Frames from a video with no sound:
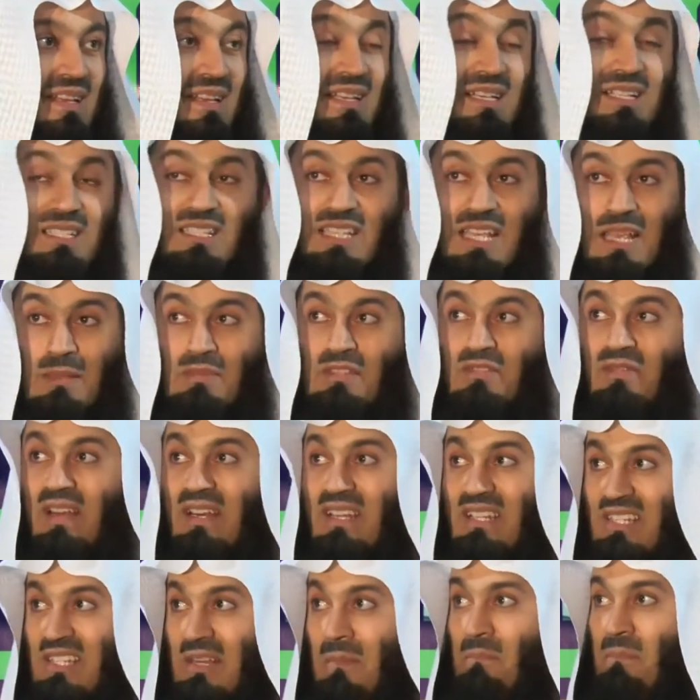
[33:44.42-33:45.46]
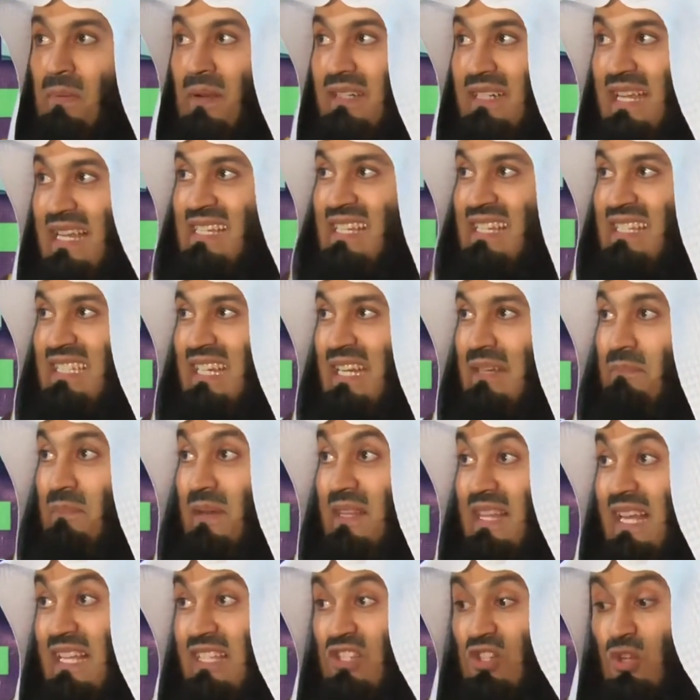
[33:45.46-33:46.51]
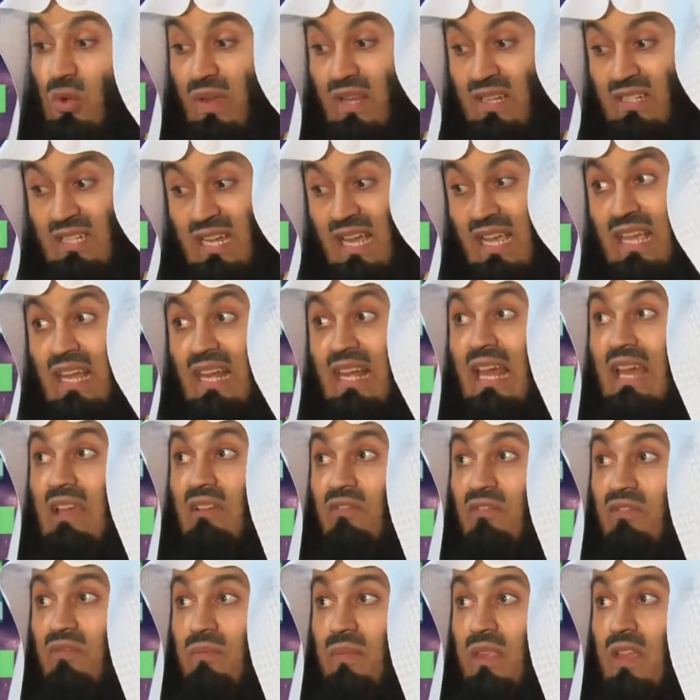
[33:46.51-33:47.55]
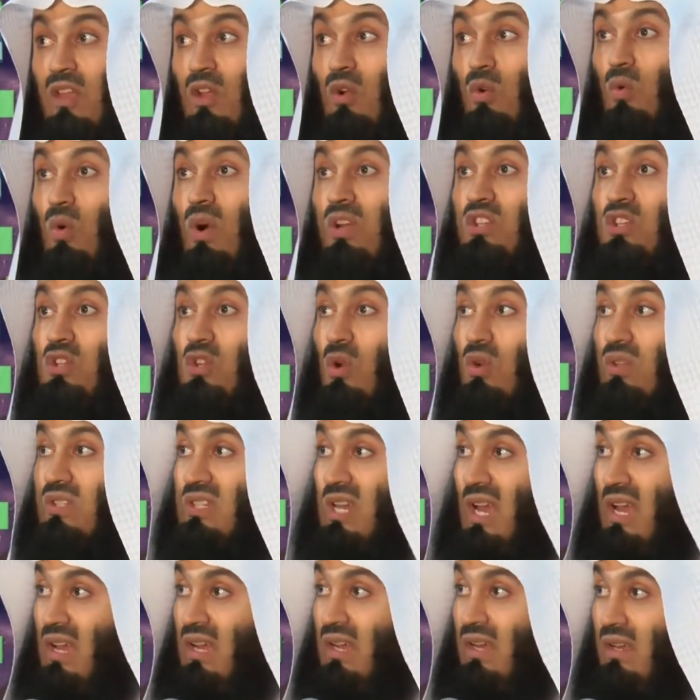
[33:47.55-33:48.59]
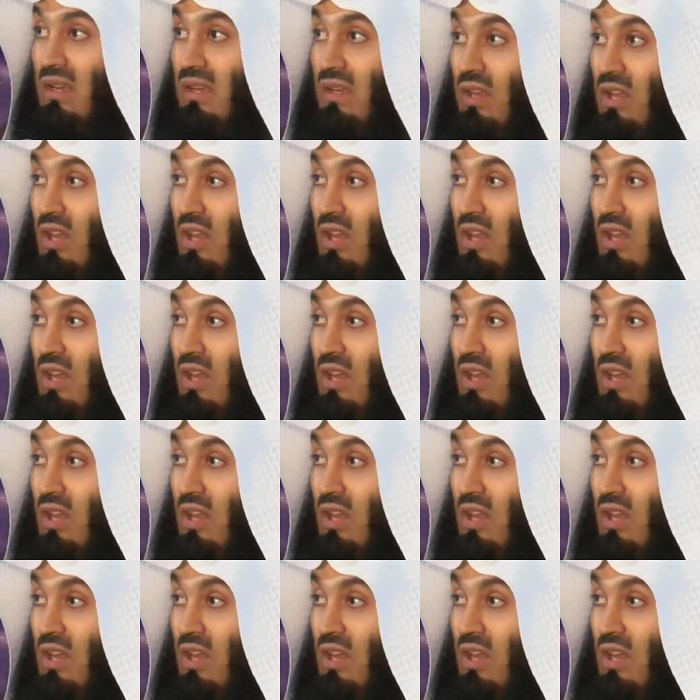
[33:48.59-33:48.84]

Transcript: It seems very simple, doesn't it? But that's your entire life. Watch your tongue.